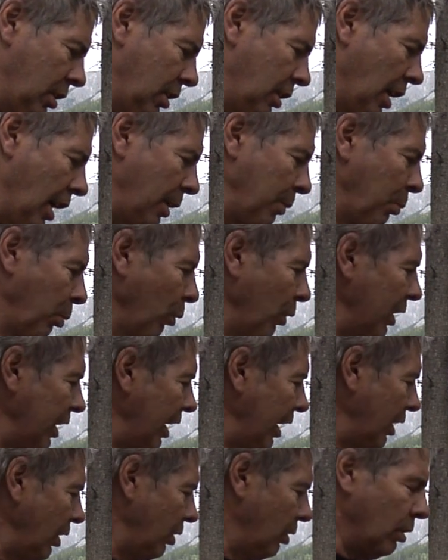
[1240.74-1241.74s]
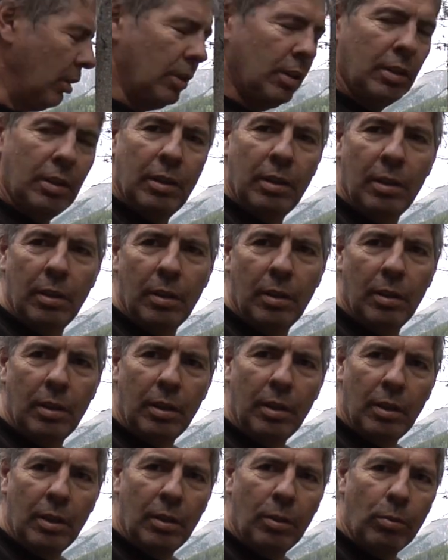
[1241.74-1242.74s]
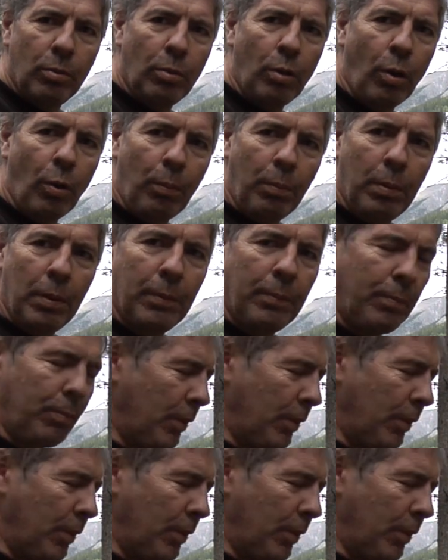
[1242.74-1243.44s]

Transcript: 9.8 rope.